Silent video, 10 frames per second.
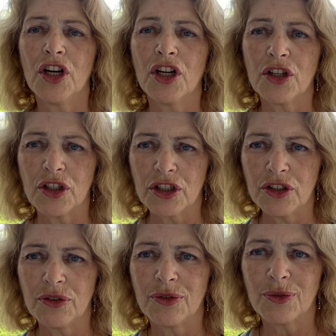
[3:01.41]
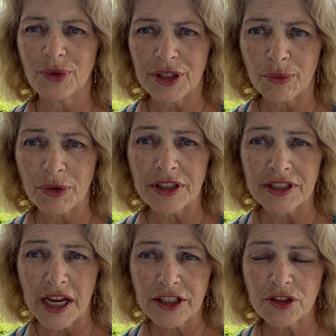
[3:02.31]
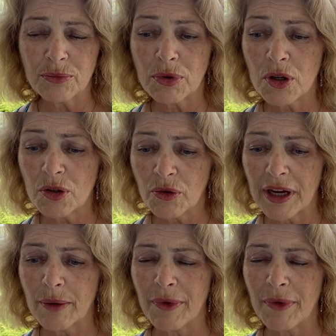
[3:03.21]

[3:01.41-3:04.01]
a good rehabilitation program